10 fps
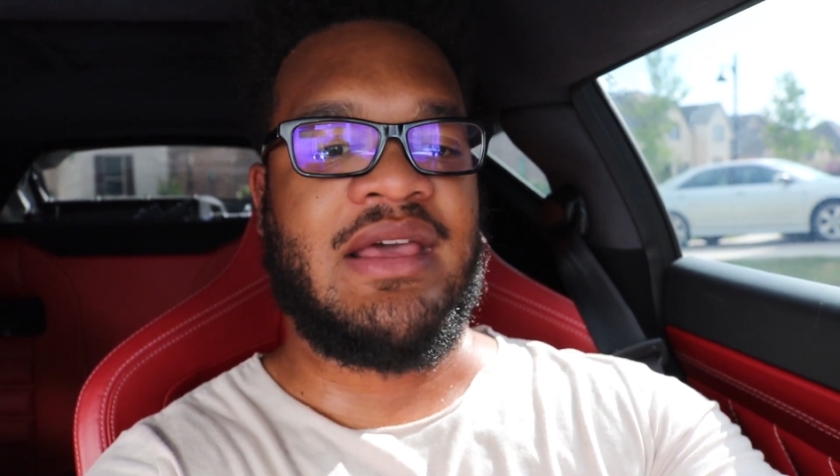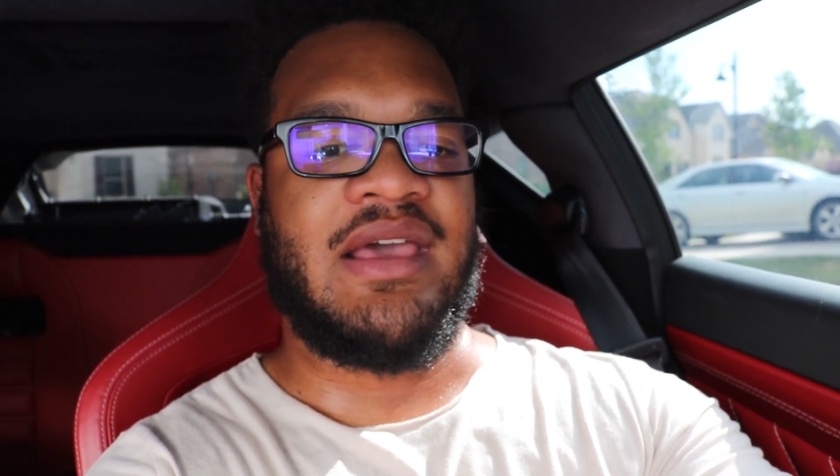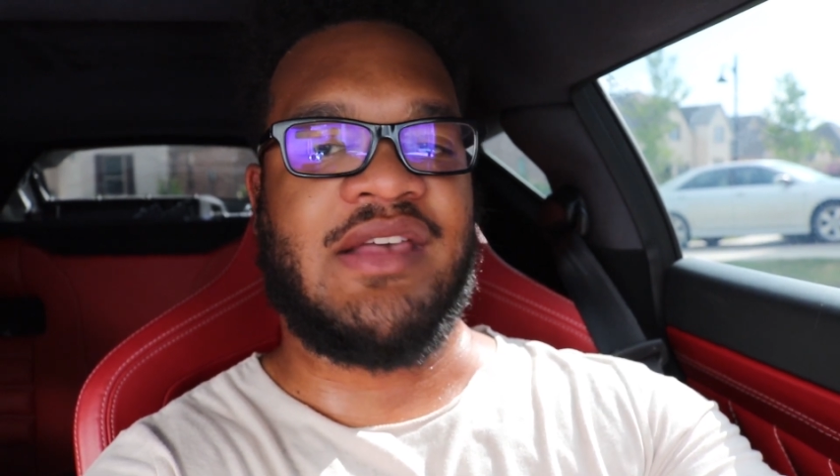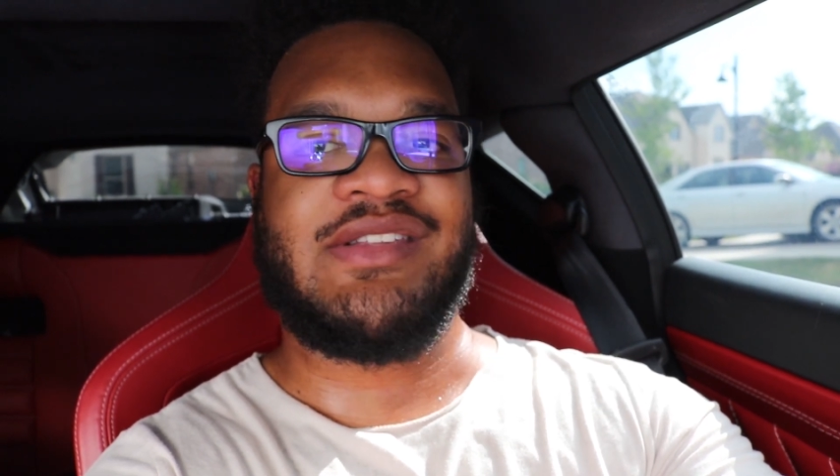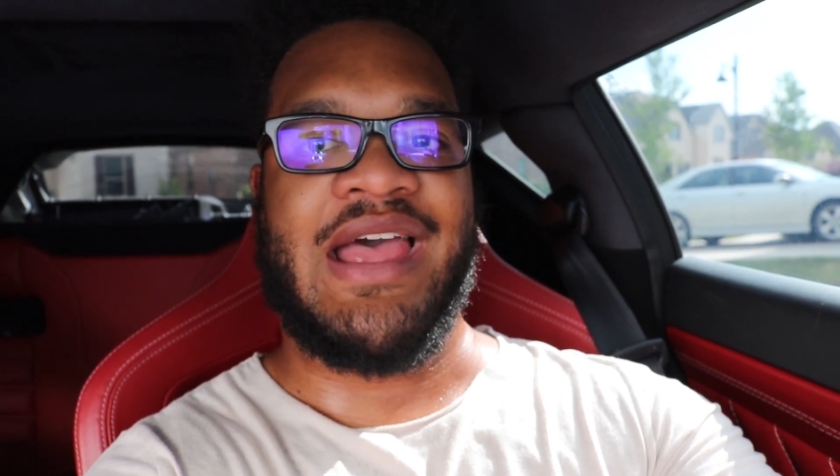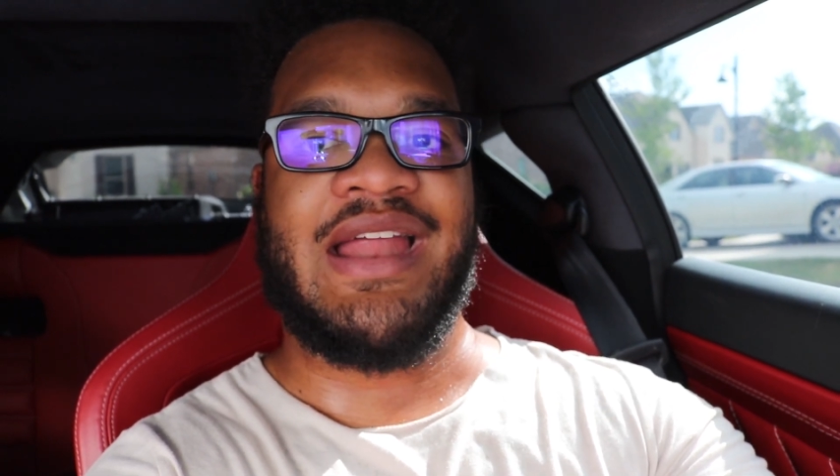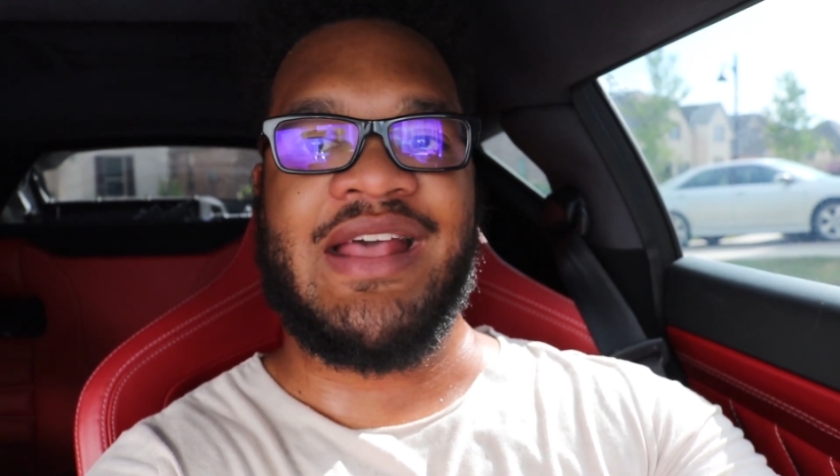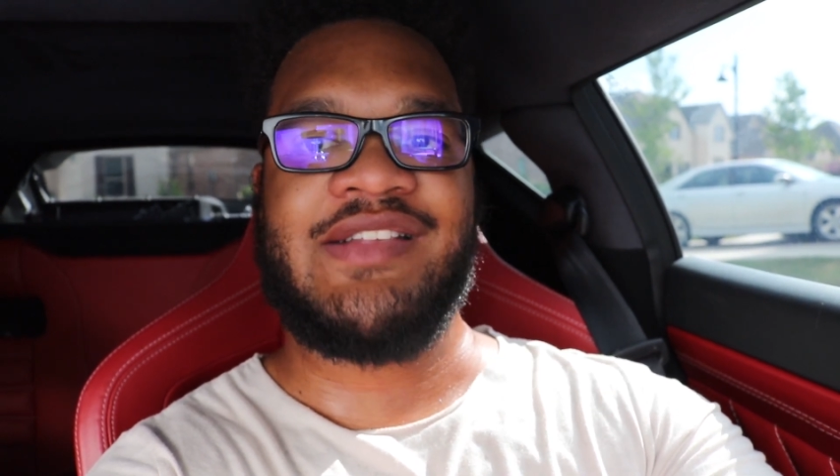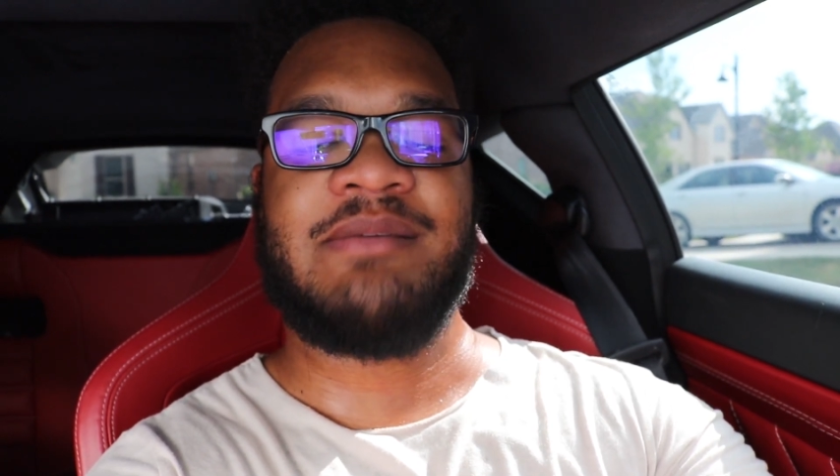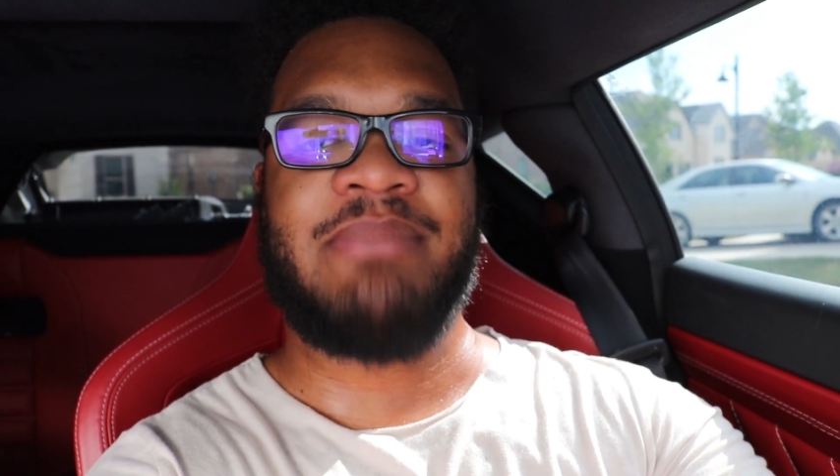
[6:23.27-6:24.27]
is that
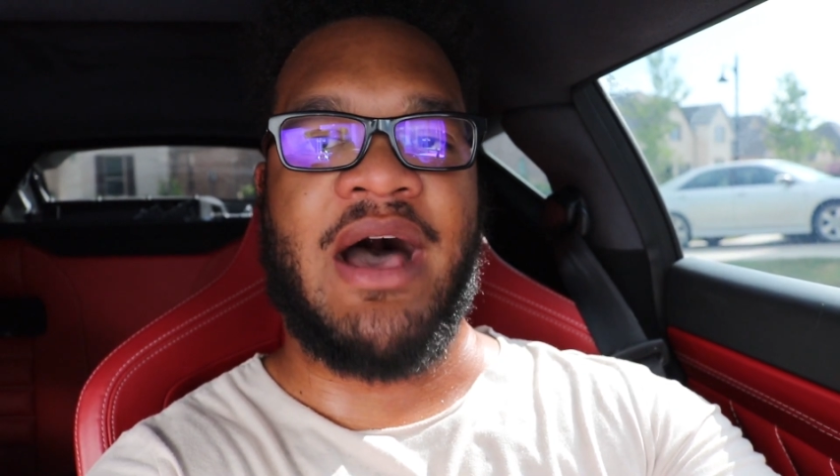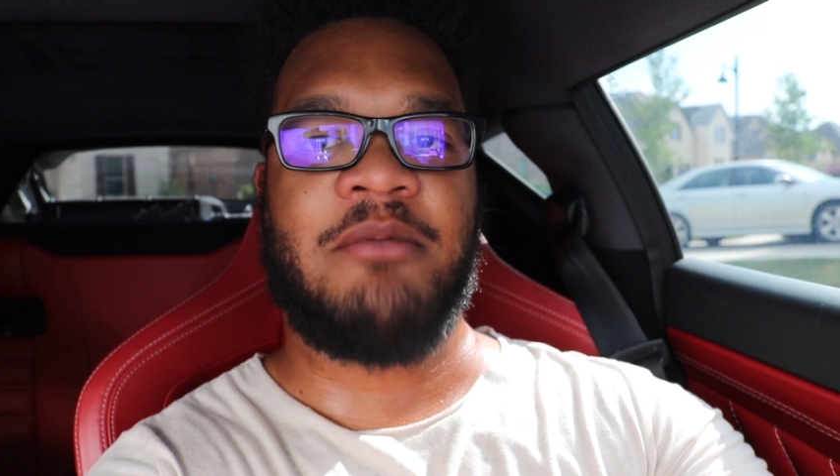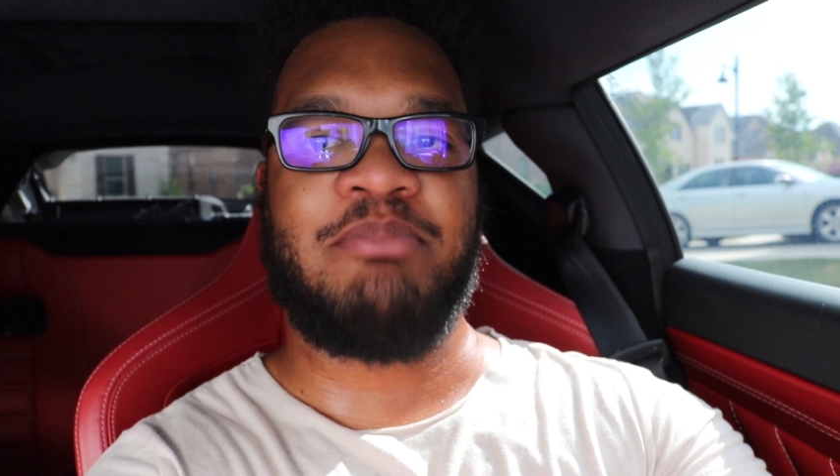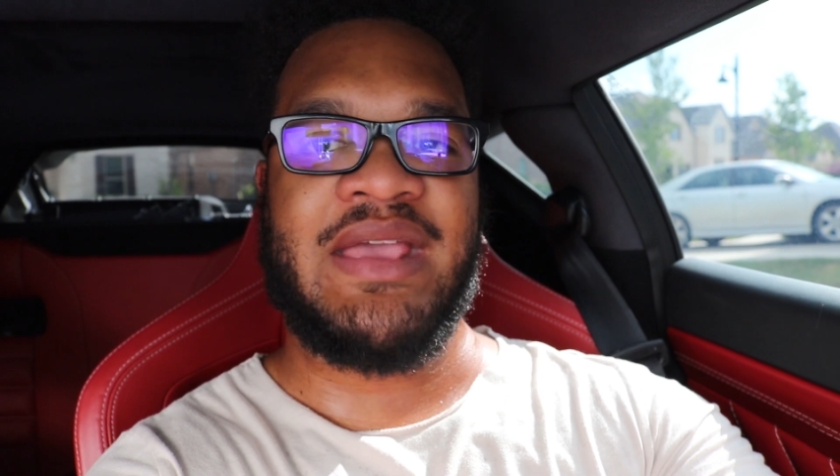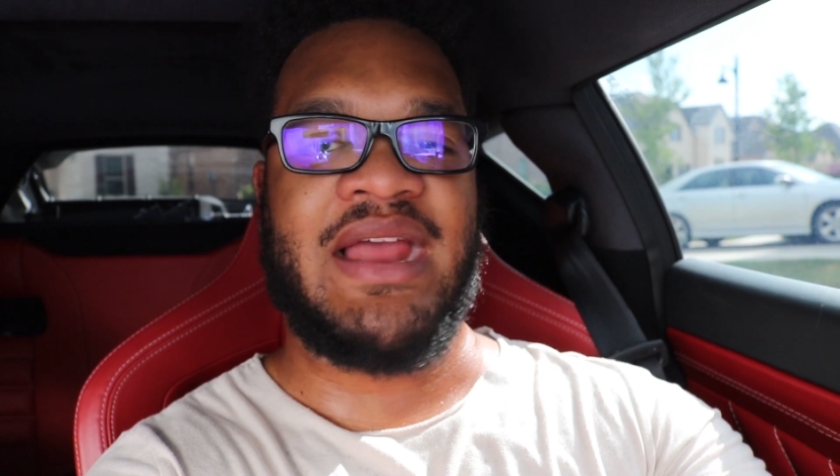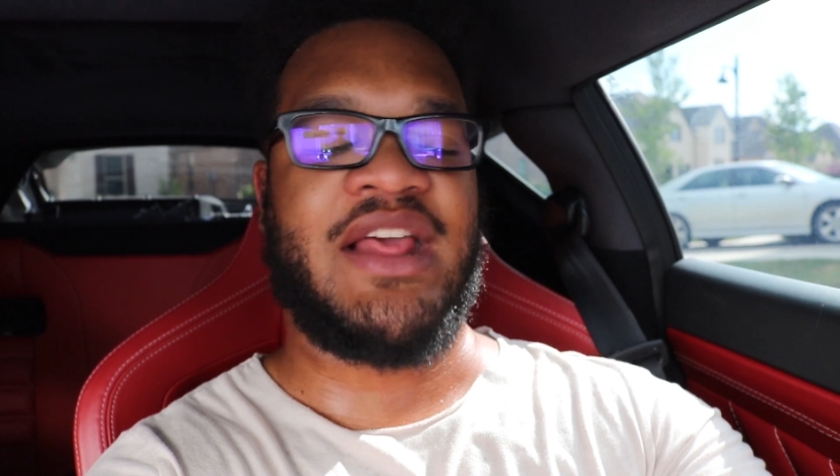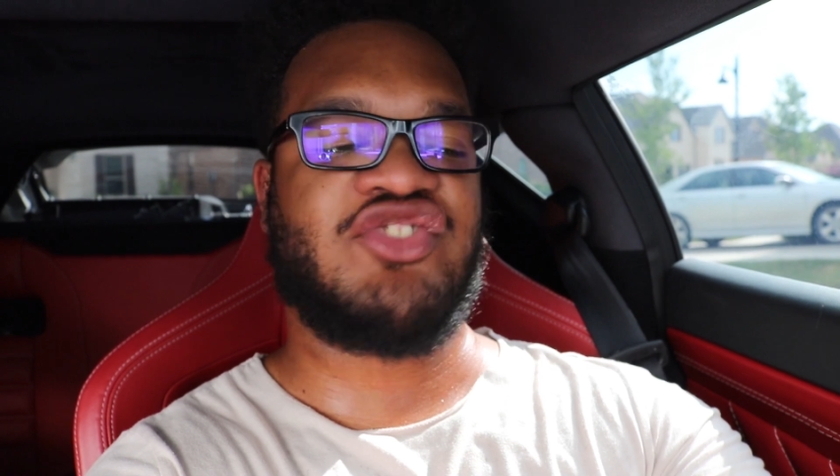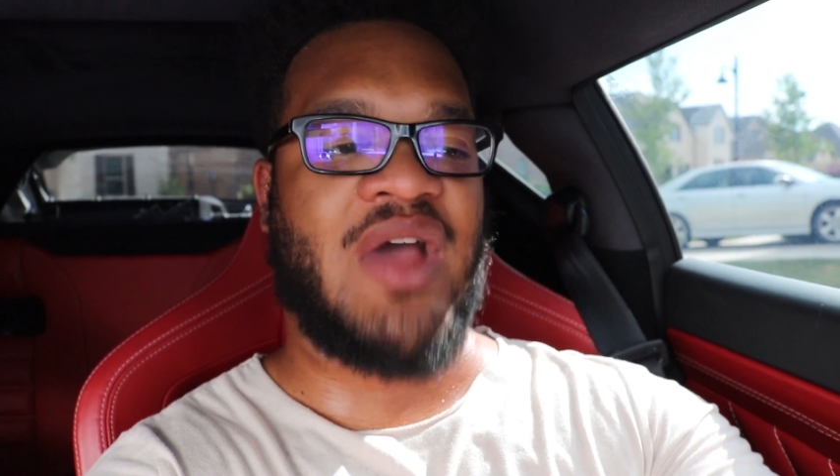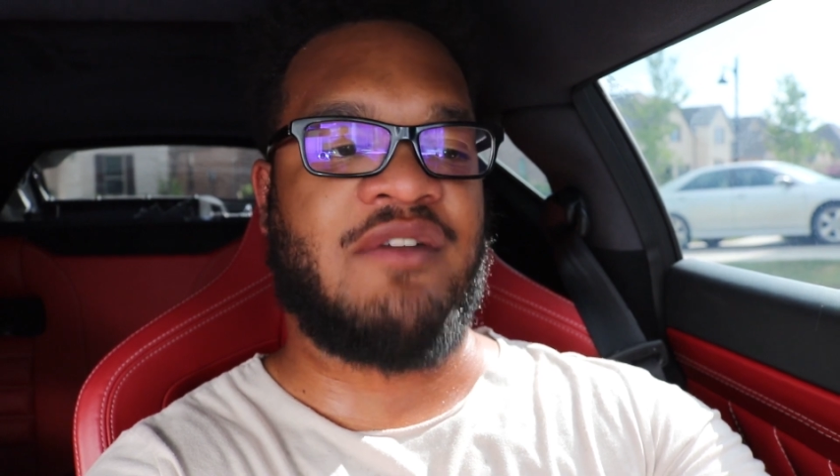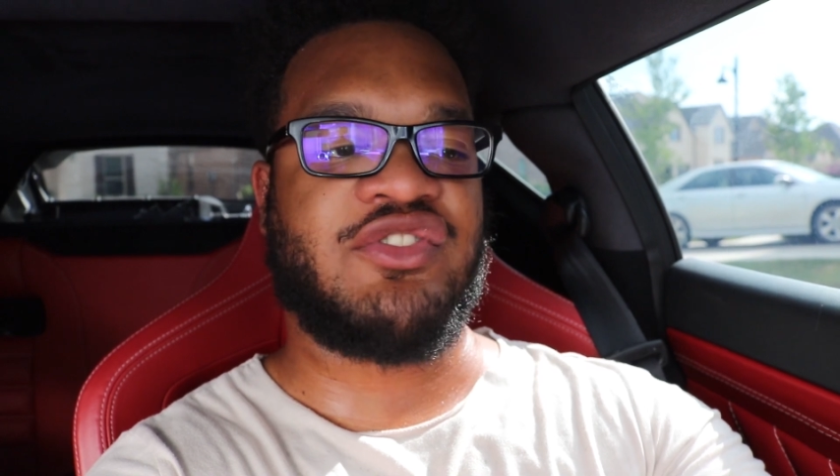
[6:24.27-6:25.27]
it's about being a
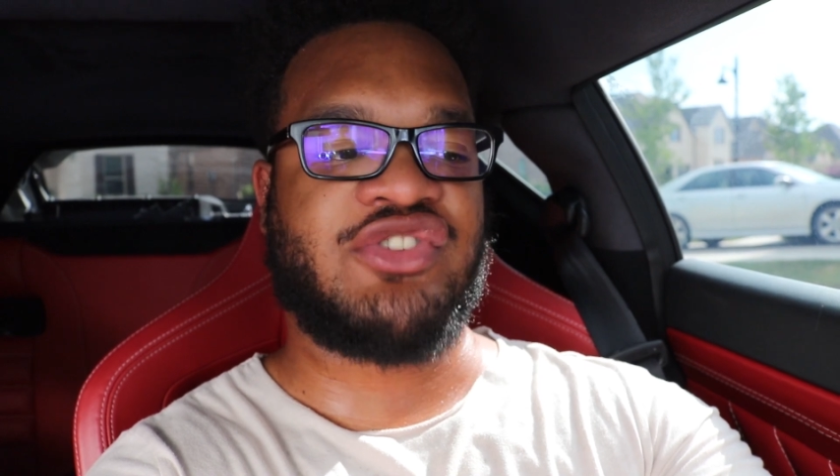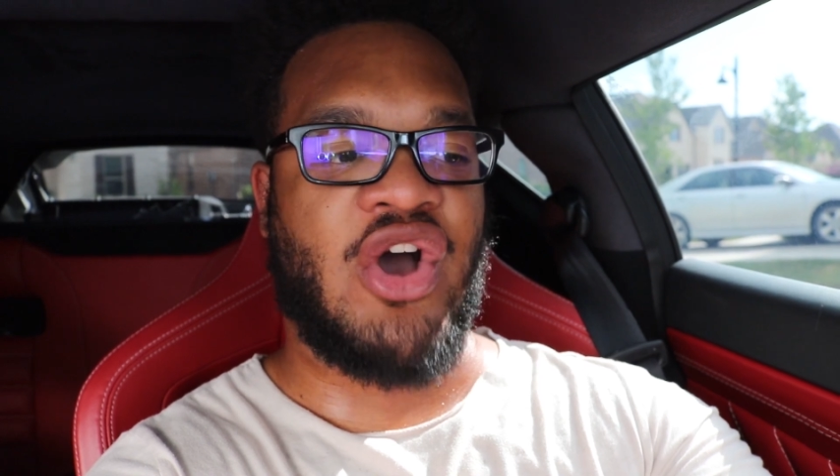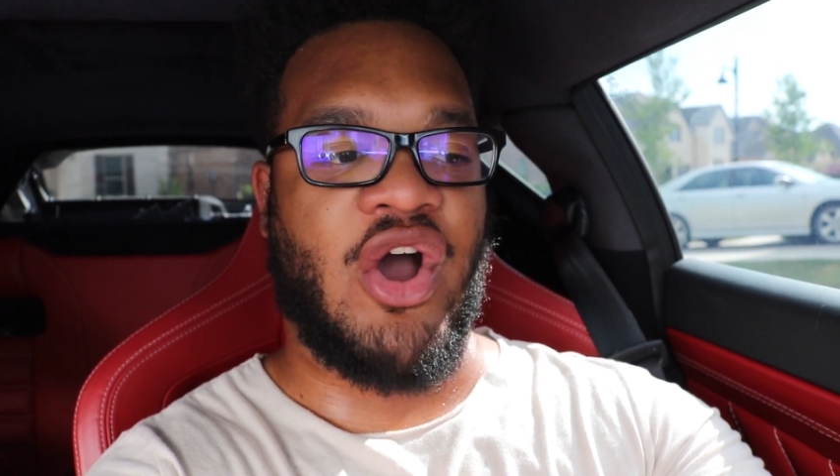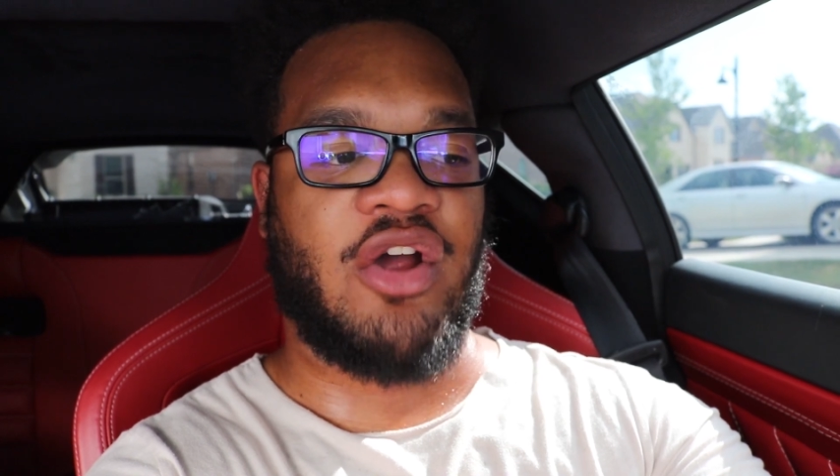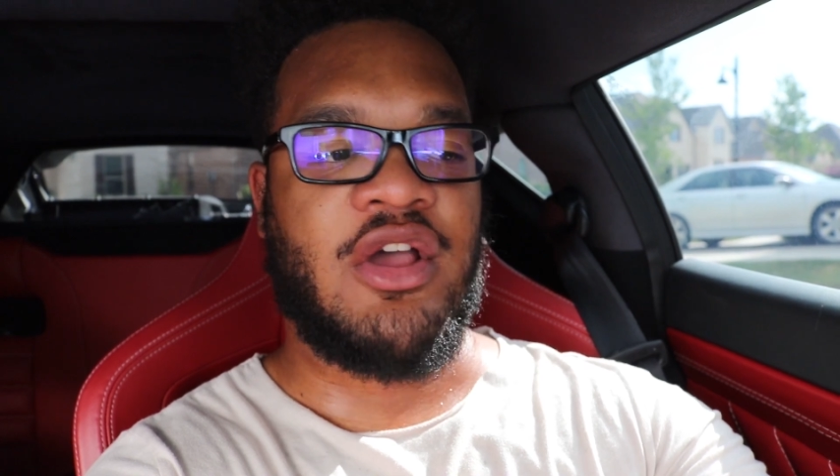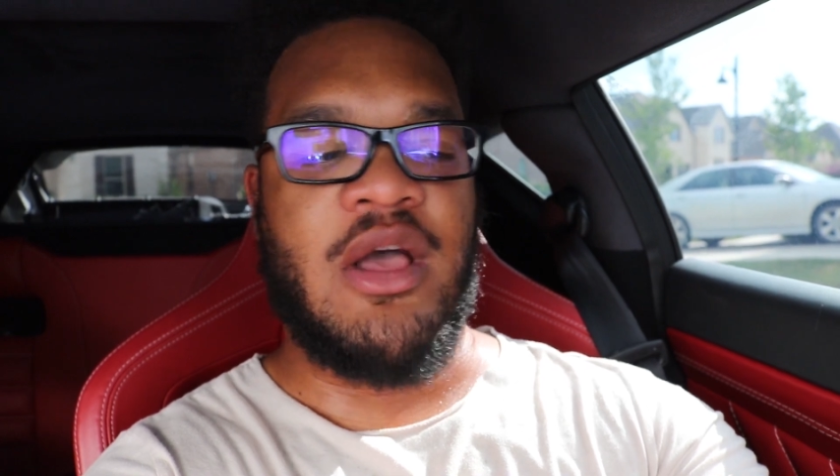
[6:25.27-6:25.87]
driver's car.